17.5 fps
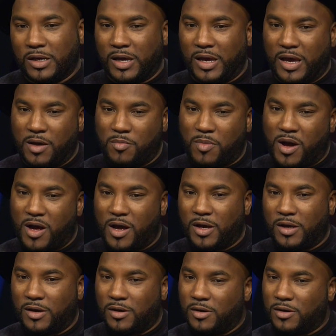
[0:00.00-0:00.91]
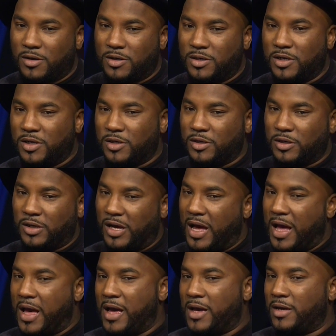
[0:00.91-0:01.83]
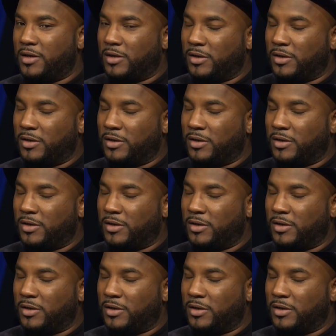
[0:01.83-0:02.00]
am I a good guy?